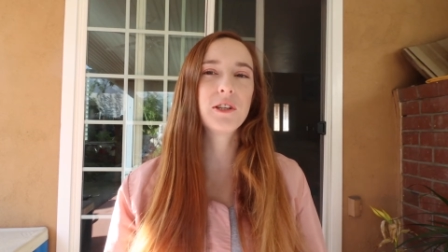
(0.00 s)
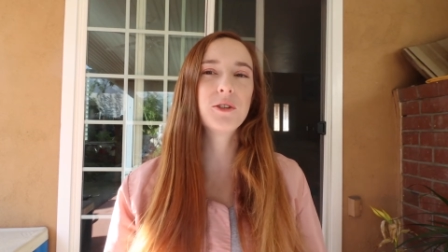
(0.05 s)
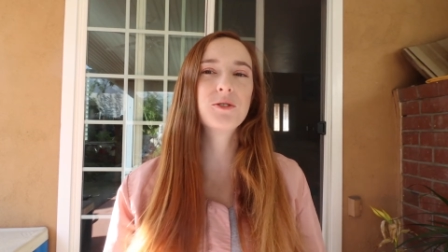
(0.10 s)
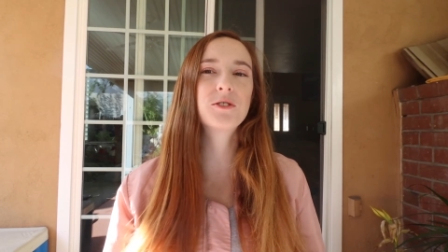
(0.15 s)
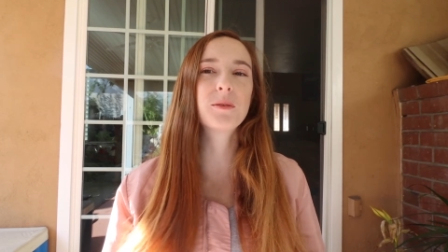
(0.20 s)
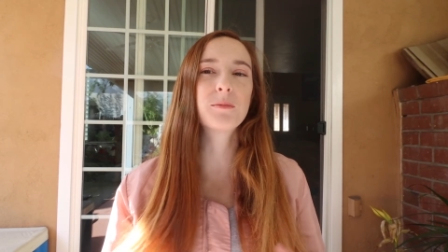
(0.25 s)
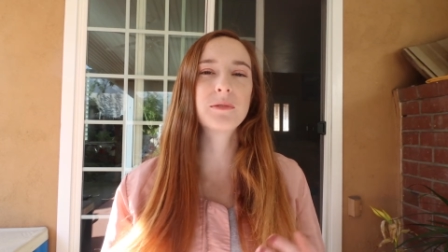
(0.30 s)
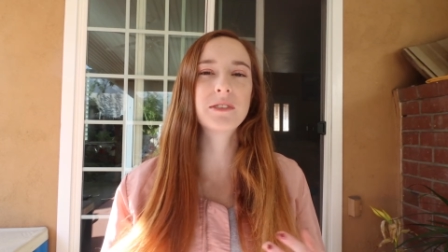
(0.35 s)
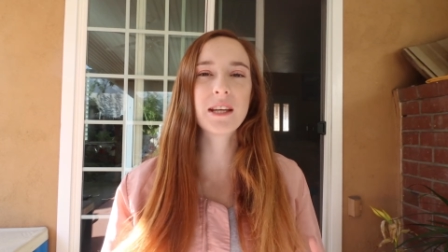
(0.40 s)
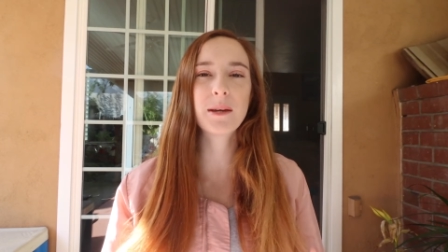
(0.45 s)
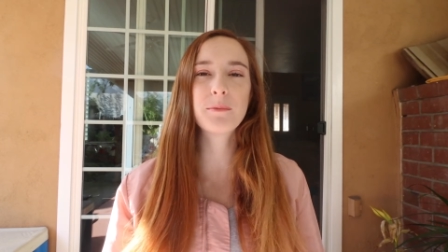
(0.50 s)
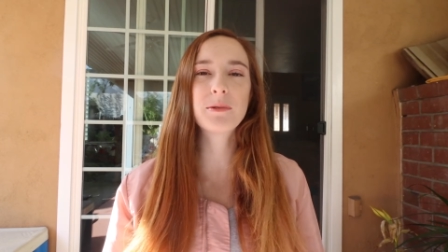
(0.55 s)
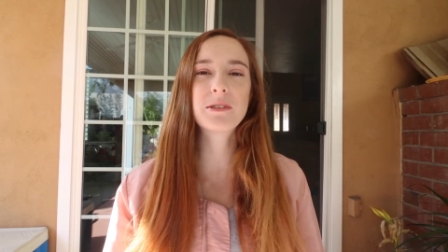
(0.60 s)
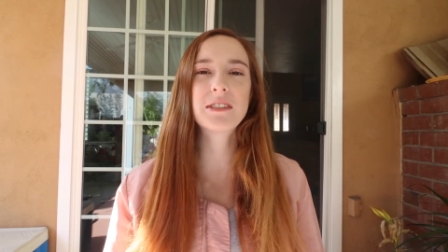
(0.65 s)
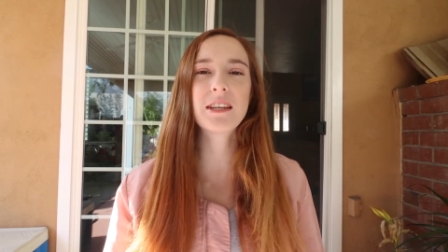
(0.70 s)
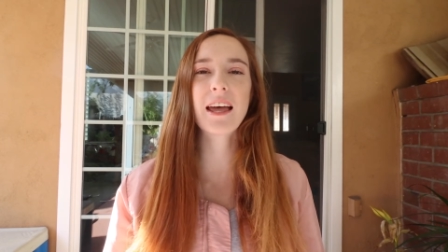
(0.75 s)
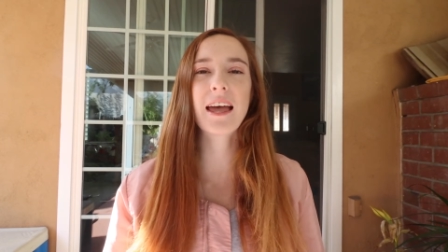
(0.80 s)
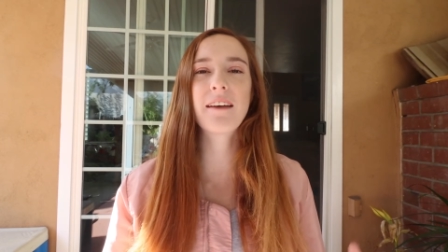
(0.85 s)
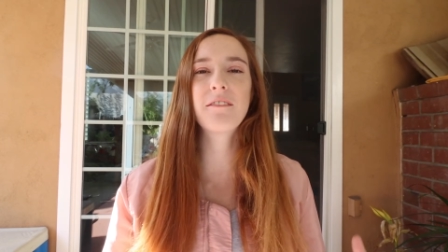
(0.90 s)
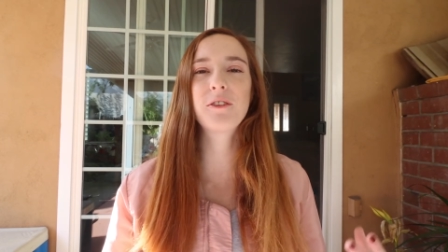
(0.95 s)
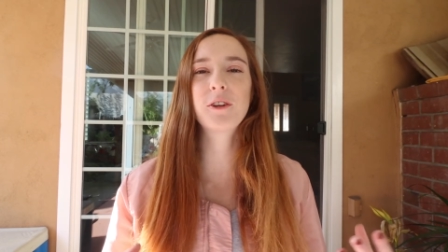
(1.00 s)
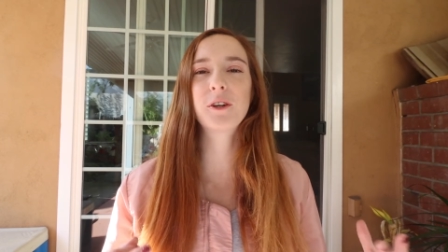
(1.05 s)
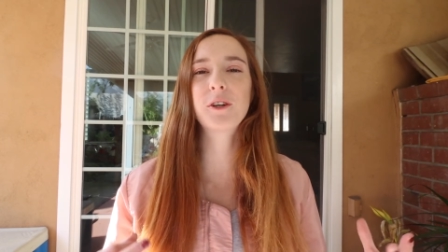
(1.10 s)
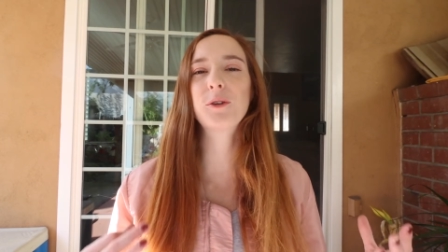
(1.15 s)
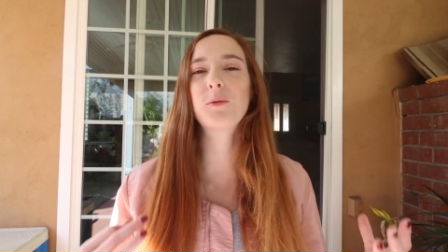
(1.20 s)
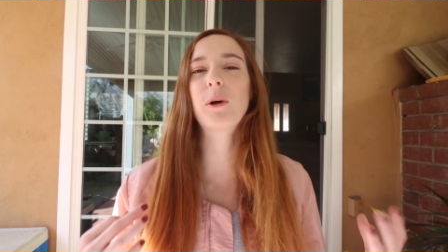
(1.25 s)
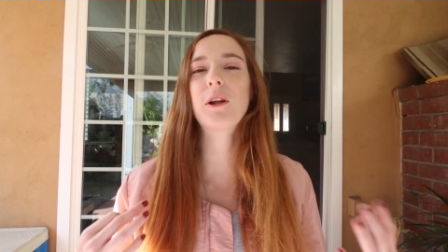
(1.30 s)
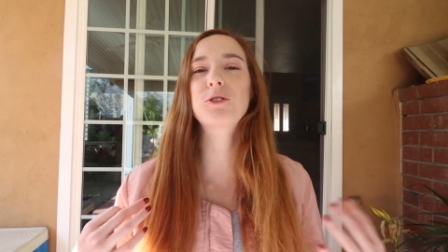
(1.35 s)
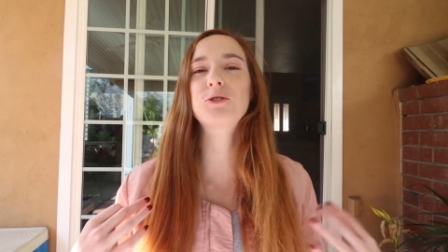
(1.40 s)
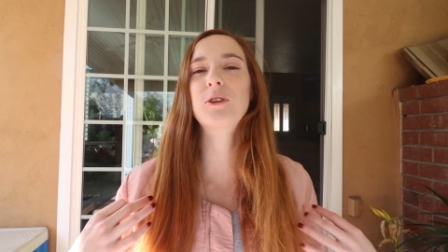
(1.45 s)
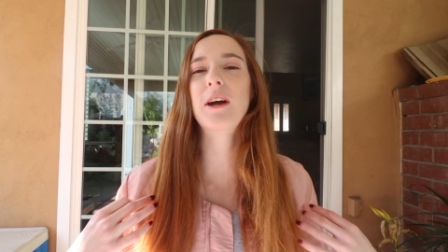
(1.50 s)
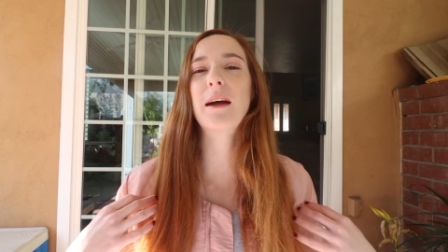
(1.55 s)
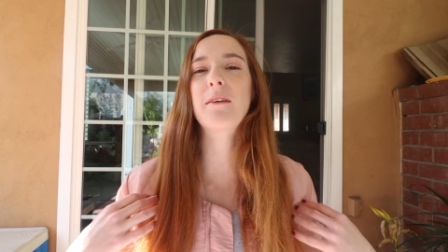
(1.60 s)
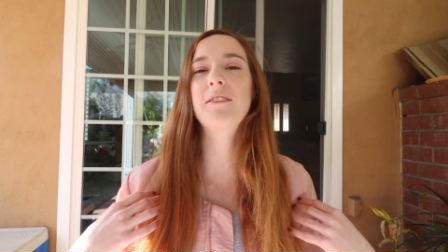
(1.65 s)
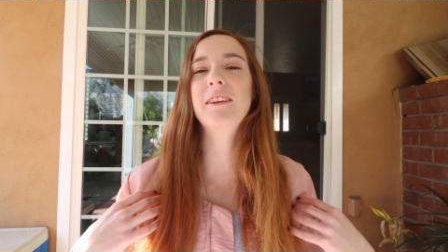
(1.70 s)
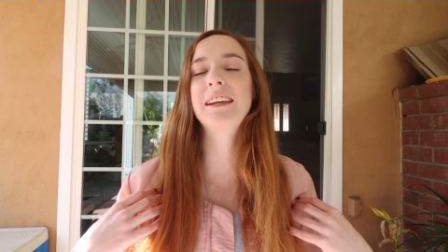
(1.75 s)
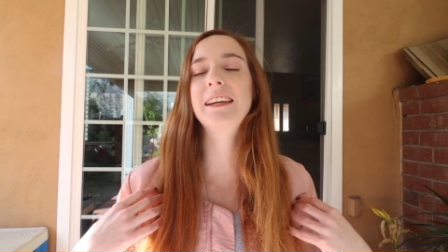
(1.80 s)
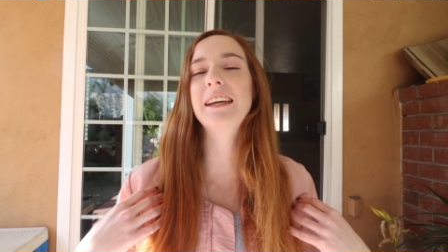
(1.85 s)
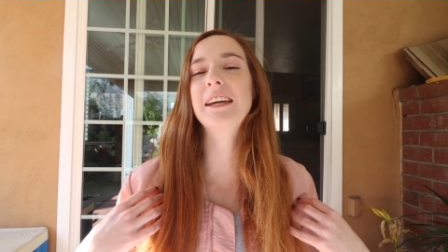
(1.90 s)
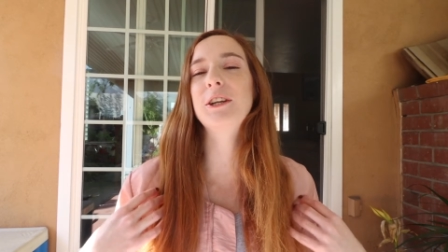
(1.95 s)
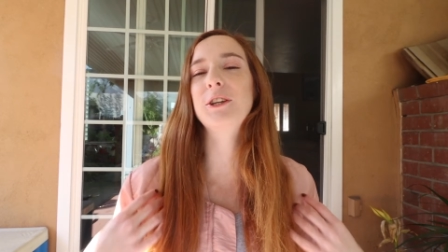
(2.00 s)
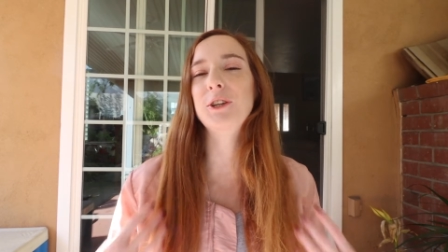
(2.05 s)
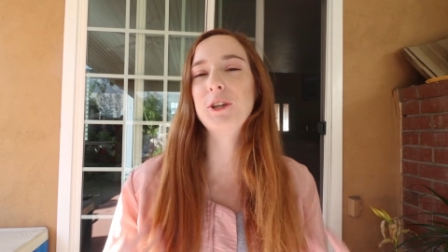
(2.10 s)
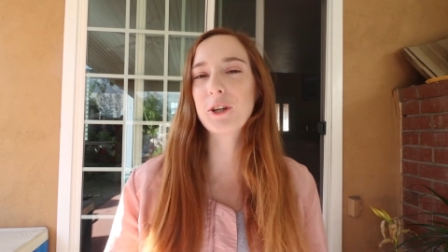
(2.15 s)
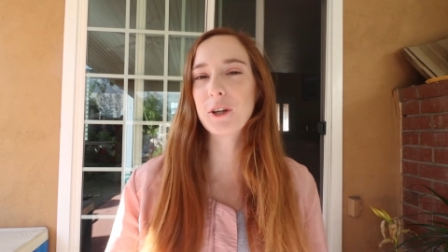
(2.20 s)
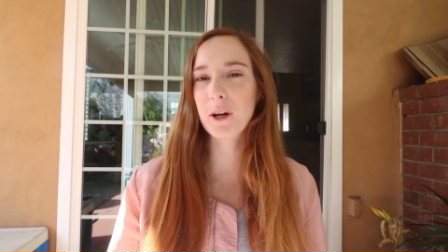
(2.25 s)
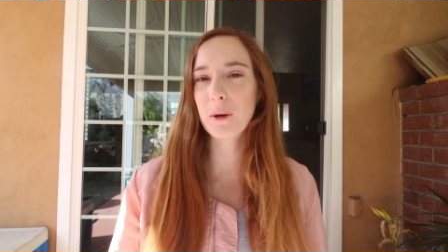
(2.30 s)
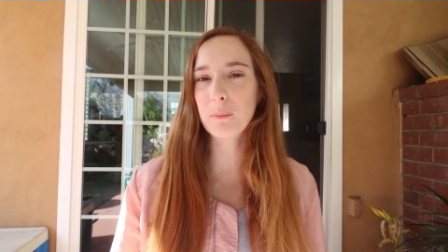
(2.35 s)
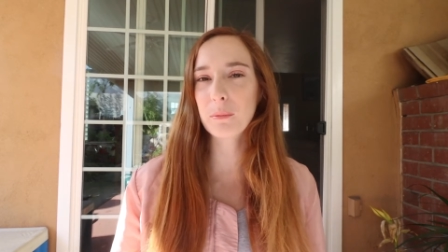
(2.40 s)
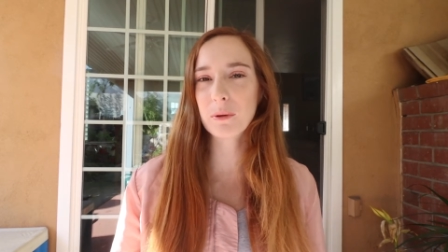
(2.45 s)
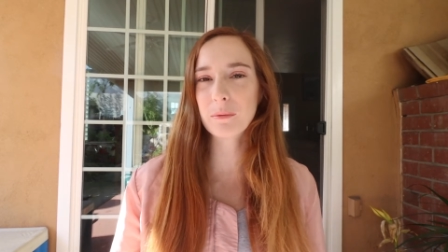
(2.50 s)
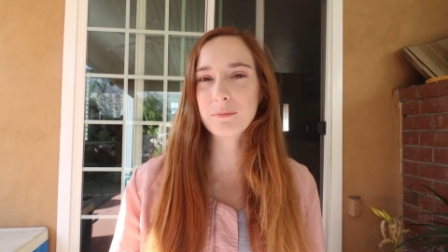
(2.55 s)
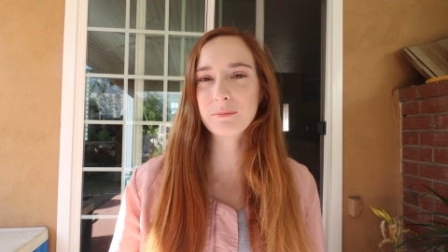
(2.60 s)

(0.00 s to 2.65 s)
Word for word: you some tips I've learned while traveling in Europe.